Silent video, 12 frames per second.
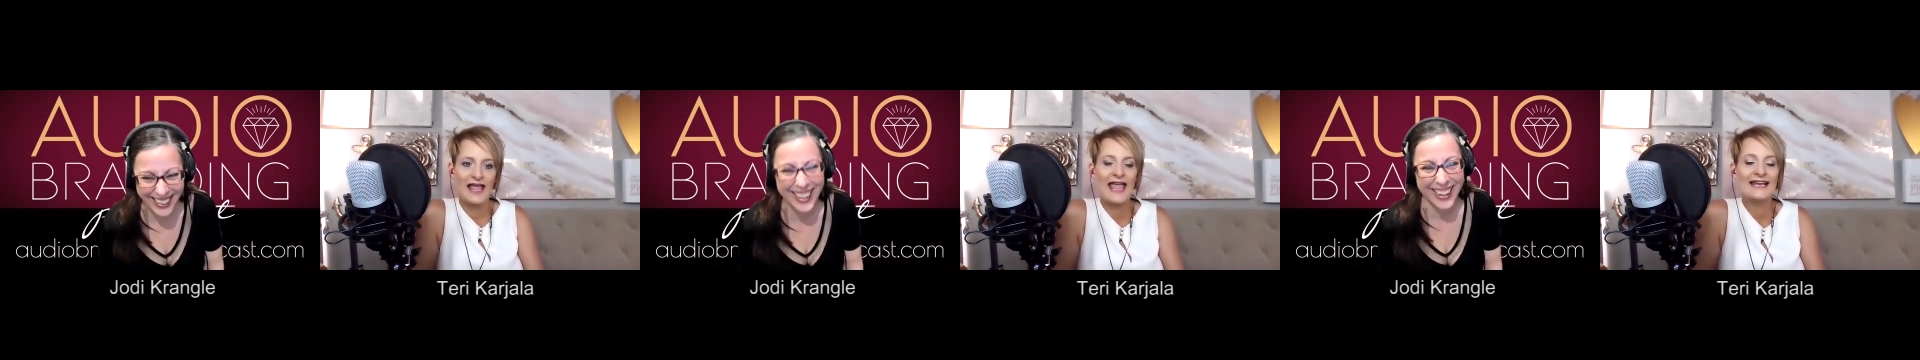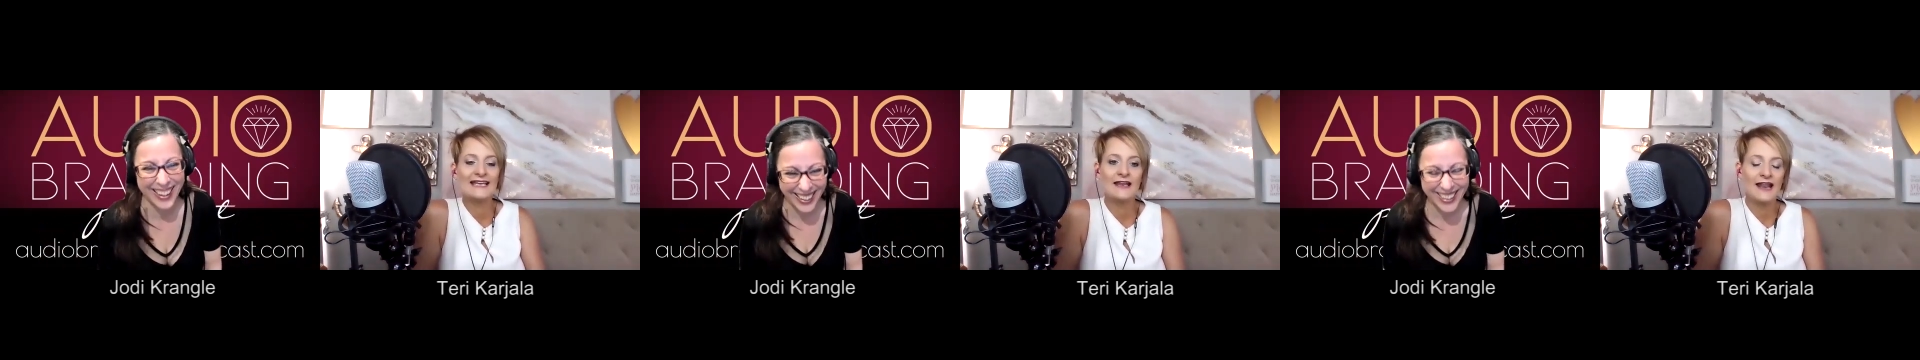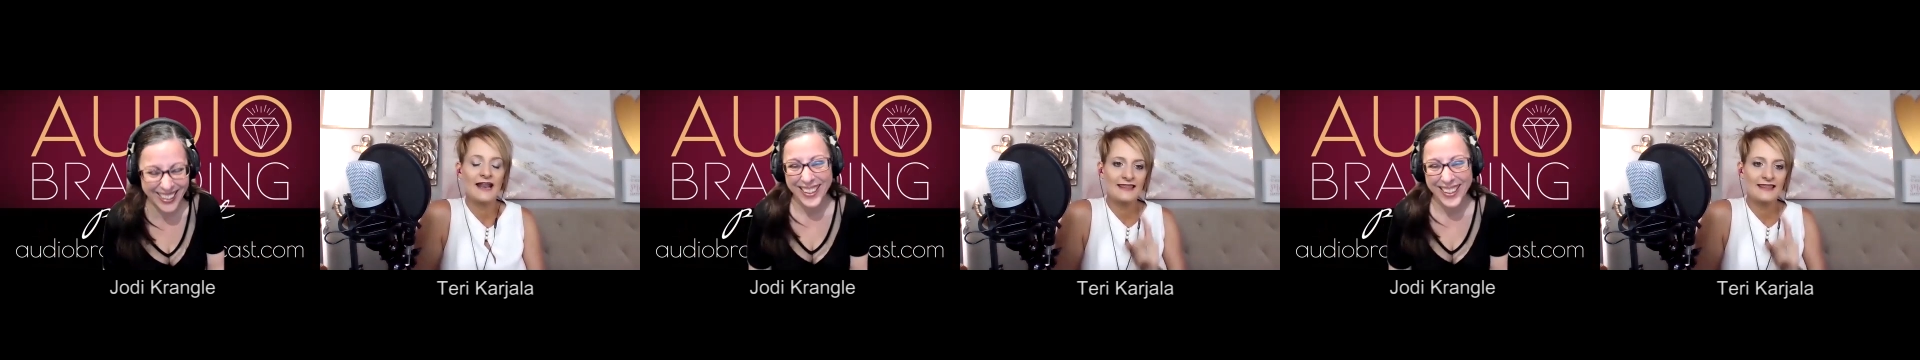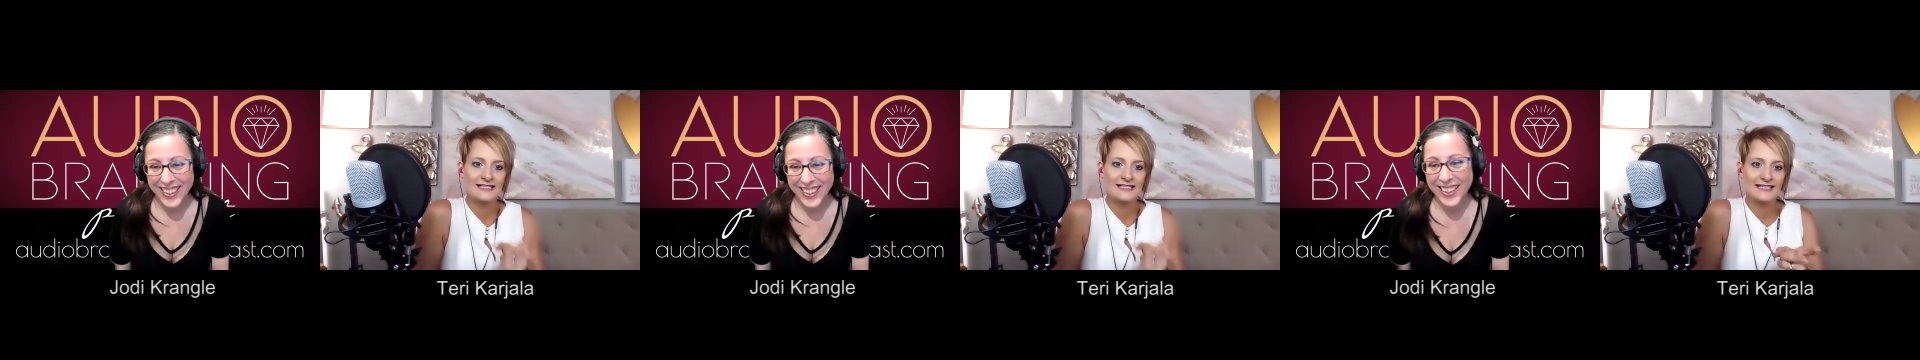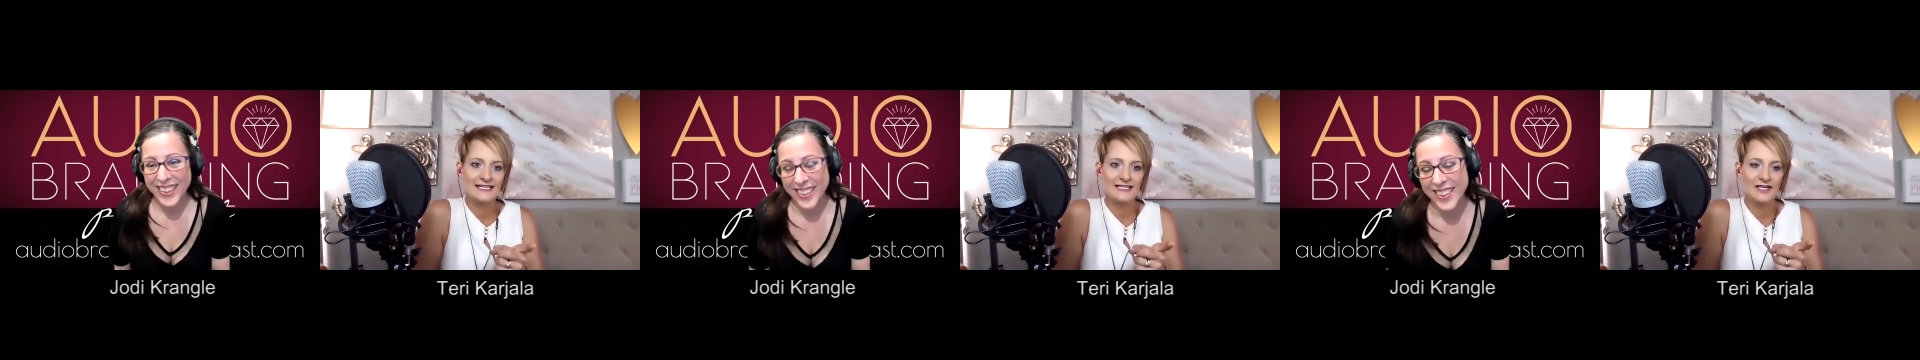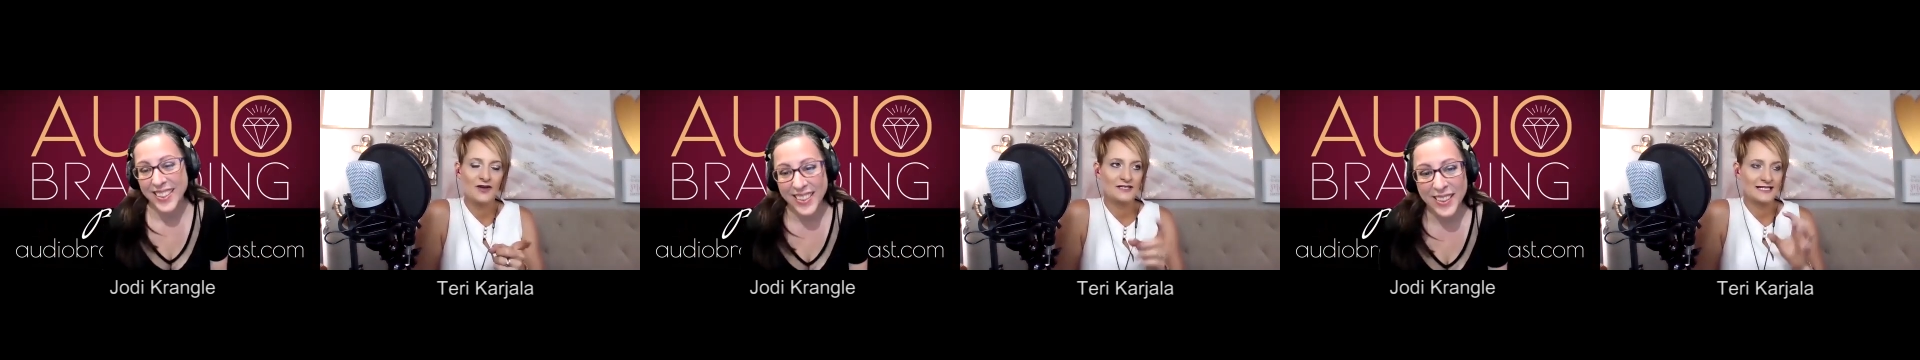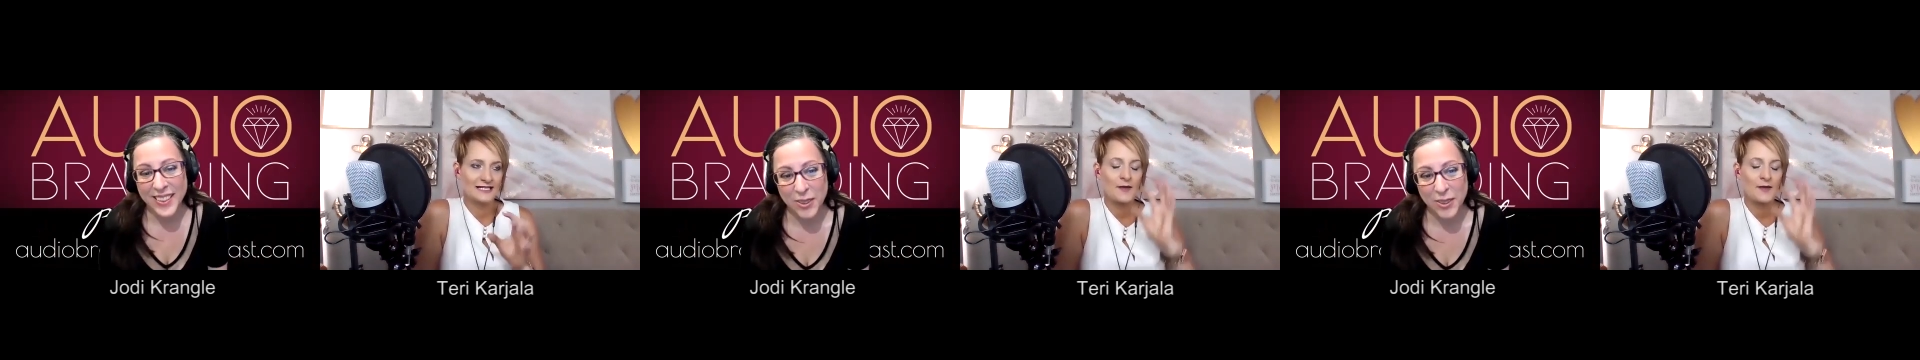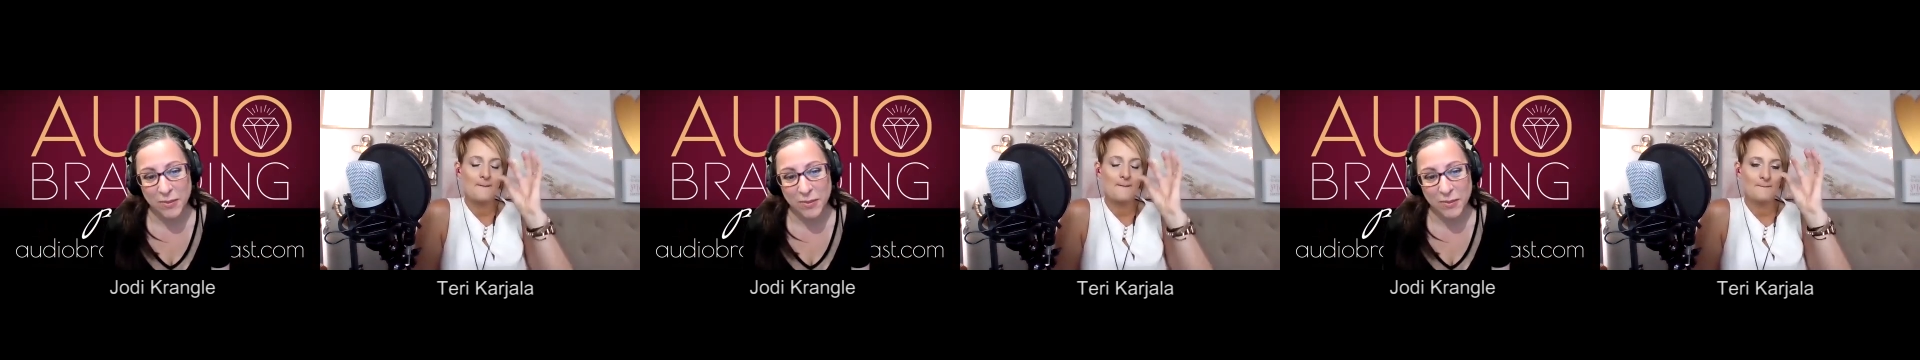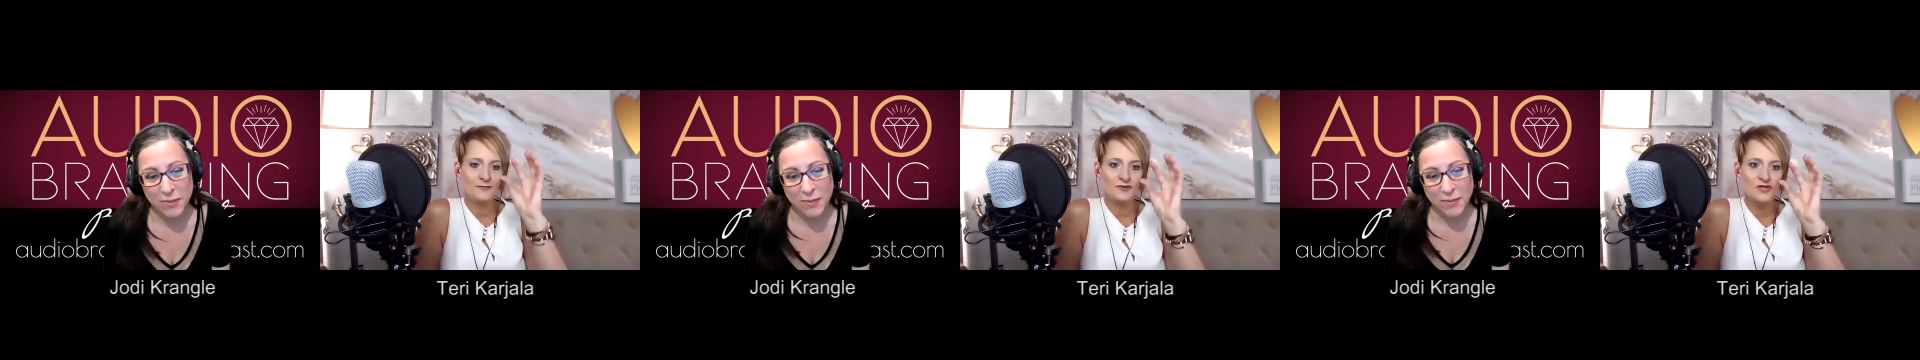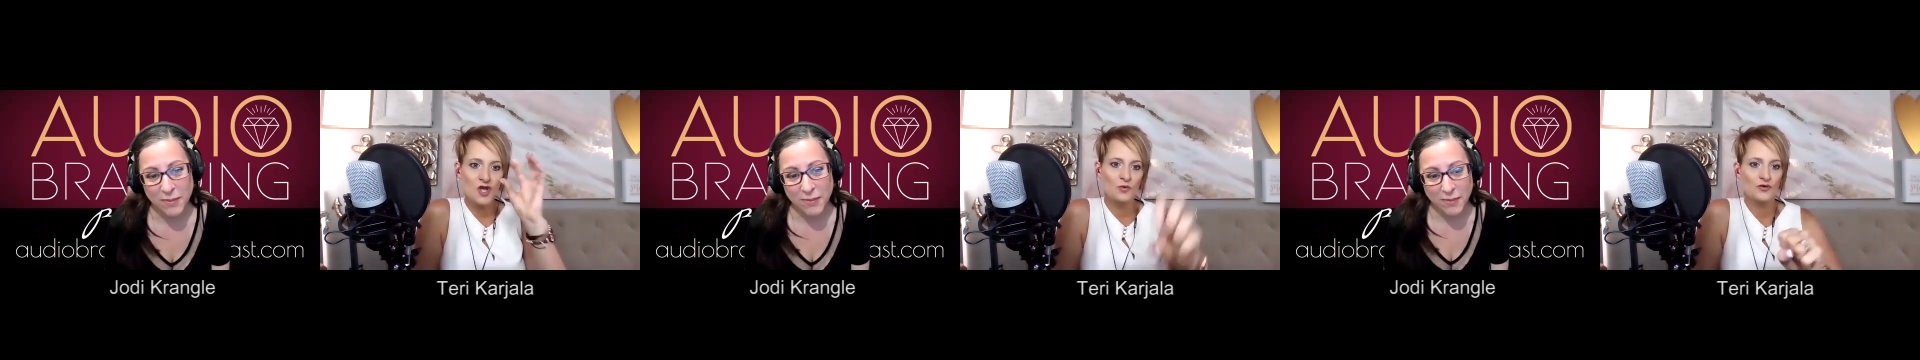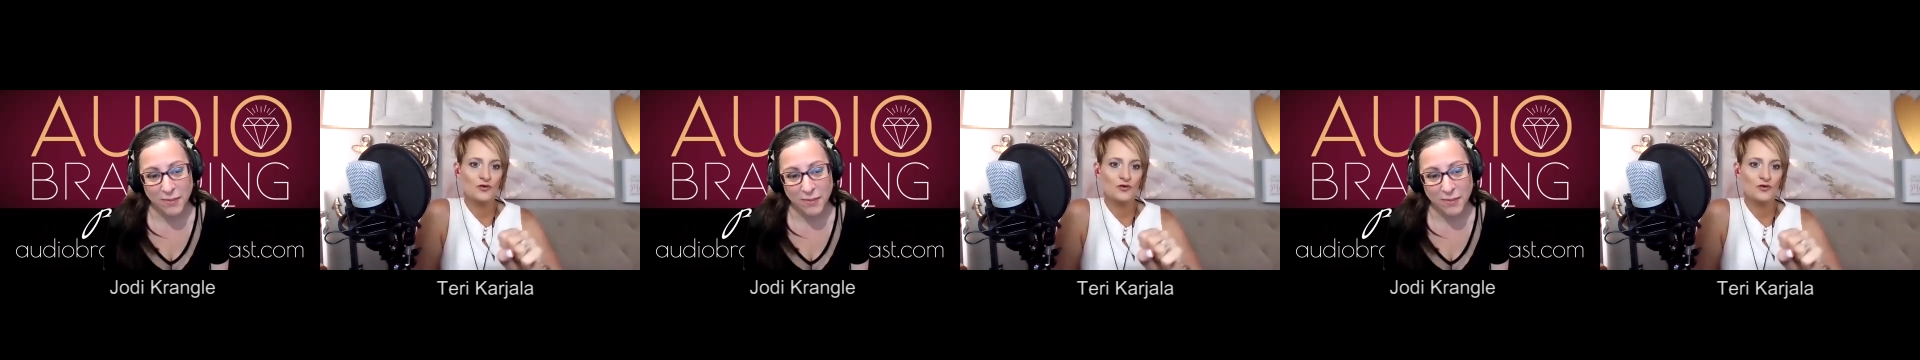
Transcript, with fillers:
Speaker 1: it. And, and I think it's the keynote is like no